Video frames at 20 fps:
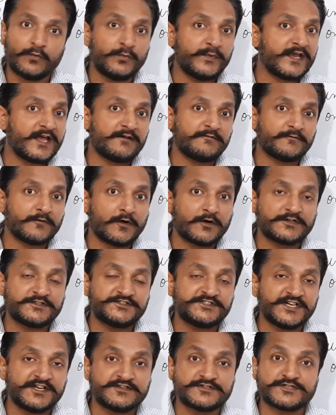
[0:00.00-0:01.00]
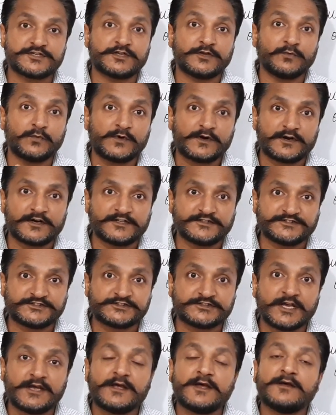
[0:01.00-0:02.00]
we have not changed the
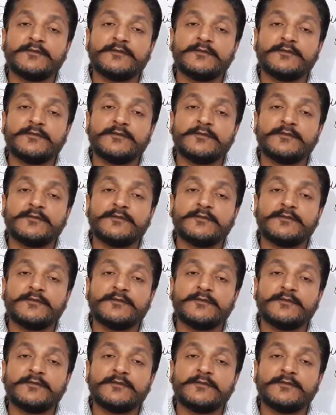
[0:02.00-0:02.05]
words,